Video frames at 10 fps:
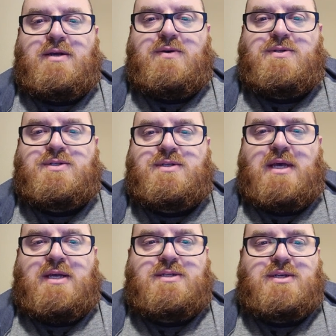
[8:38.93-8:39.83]
it was just
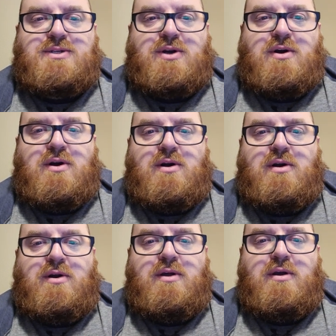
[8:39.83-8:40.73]
like such a
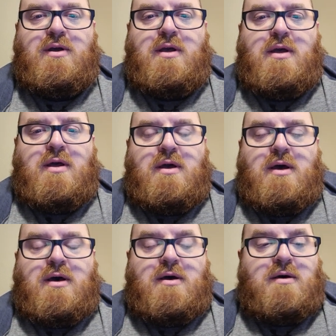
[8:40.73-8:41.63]
hard
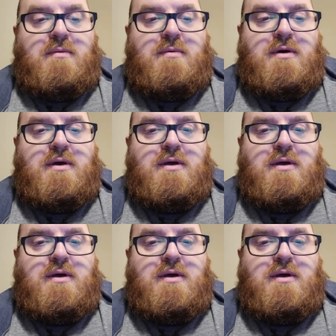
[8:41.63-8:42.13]
um,